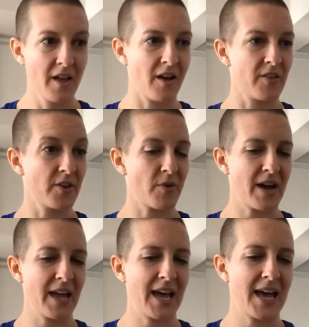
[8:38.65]
although
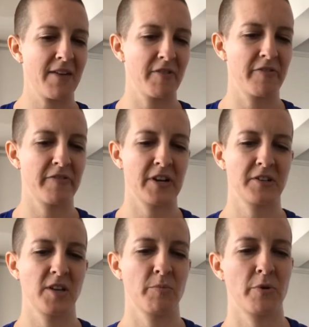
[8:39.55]
I have a
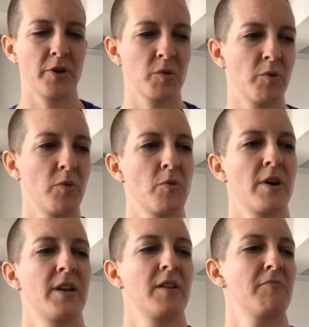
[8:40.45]
fairly portable
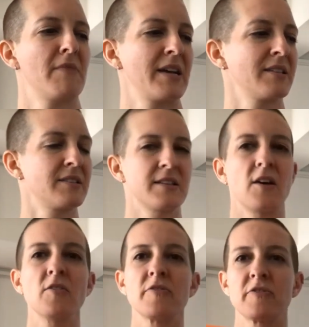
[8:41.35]
one
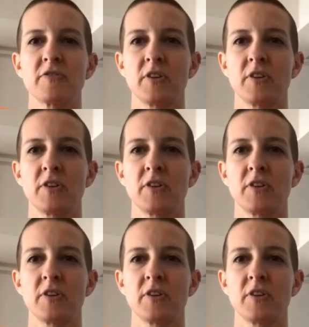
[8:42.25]
myself.